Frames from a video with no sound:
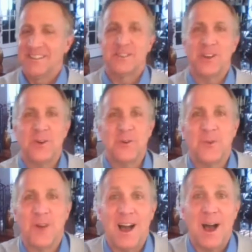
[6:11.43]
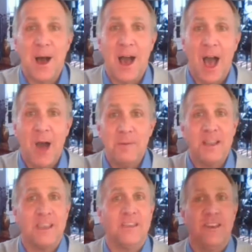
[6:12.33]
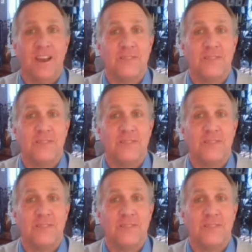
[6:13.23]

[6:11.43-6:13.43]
So, uh, how many